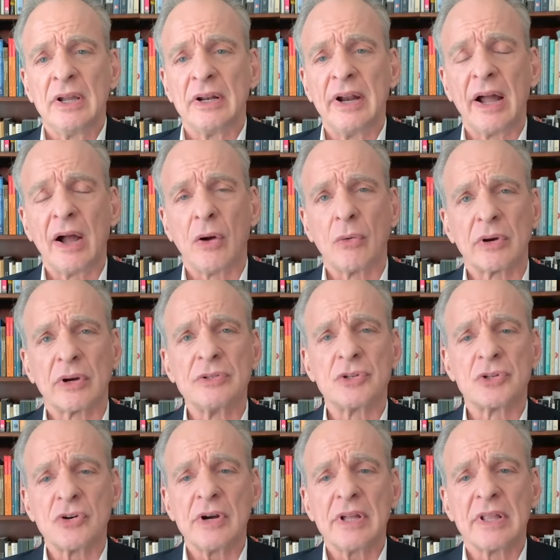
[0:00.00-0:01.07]
Now,
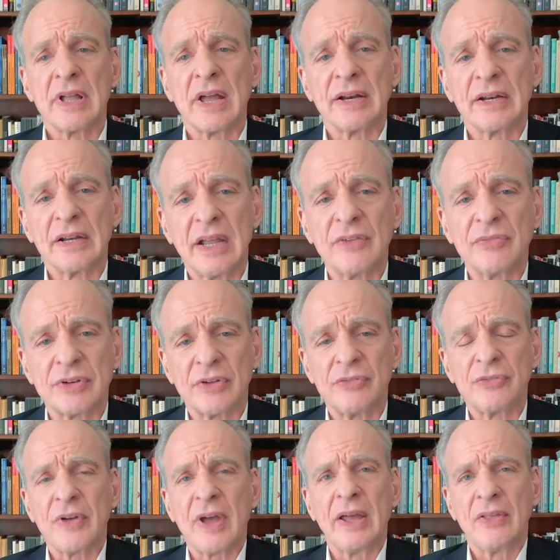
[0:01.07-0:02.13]
concerning that gift of
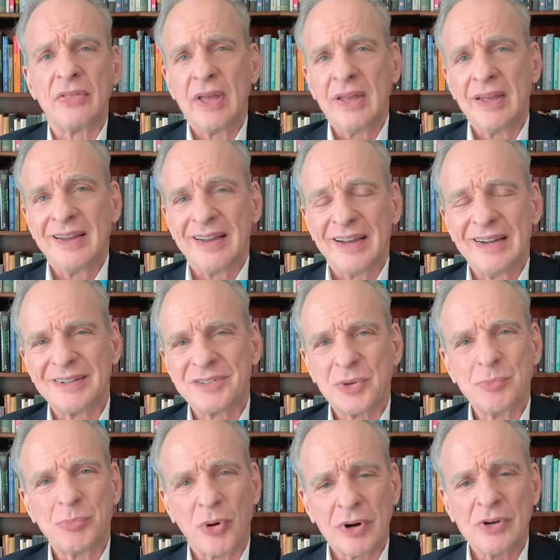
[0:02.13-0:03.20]
faith, it's
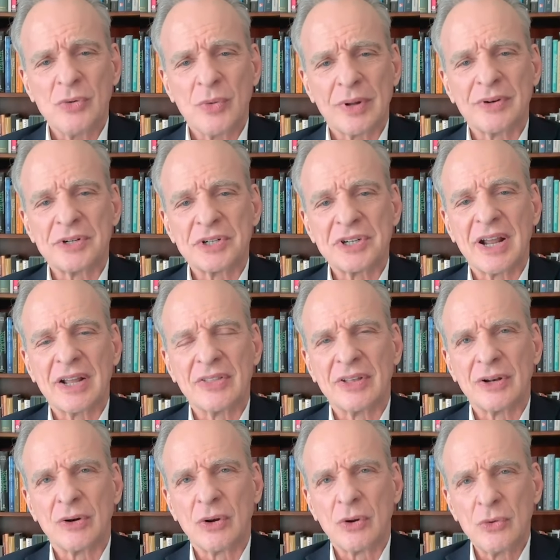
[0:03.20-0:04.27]
important to understand
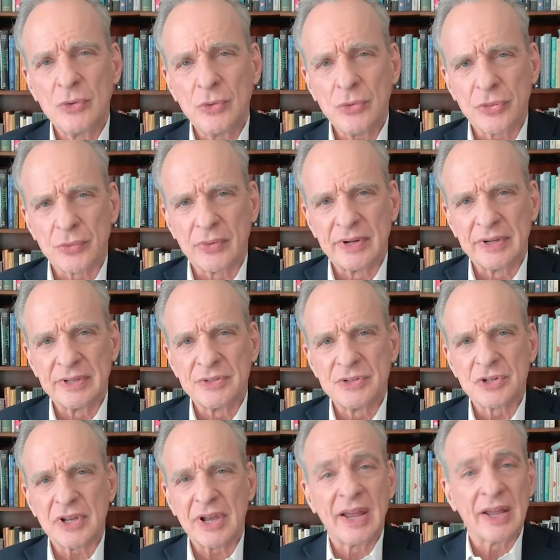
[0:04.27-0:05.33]
that
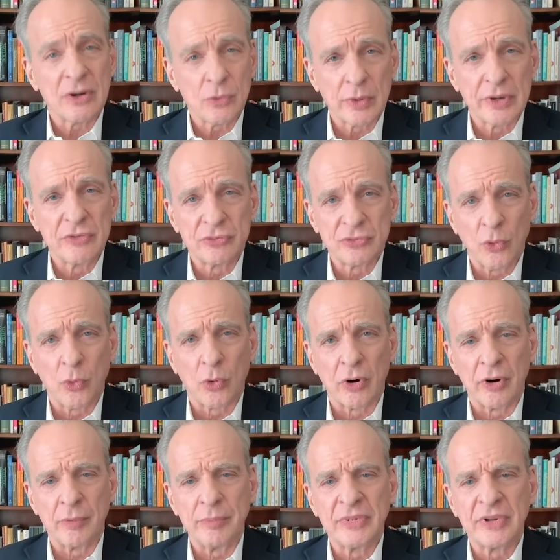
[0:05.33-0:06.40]
Lutherans and
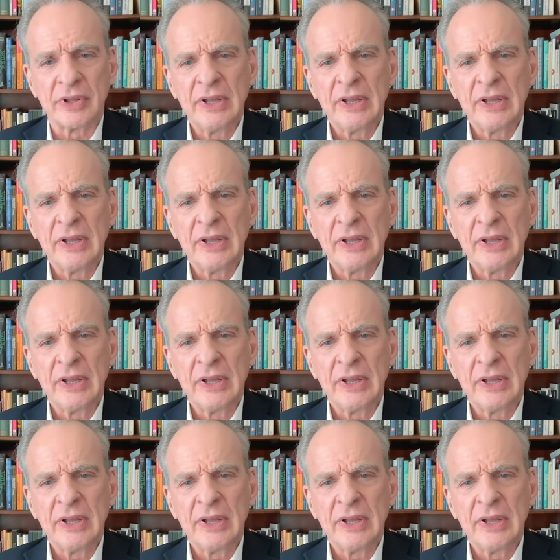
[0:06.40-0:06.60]
Reformed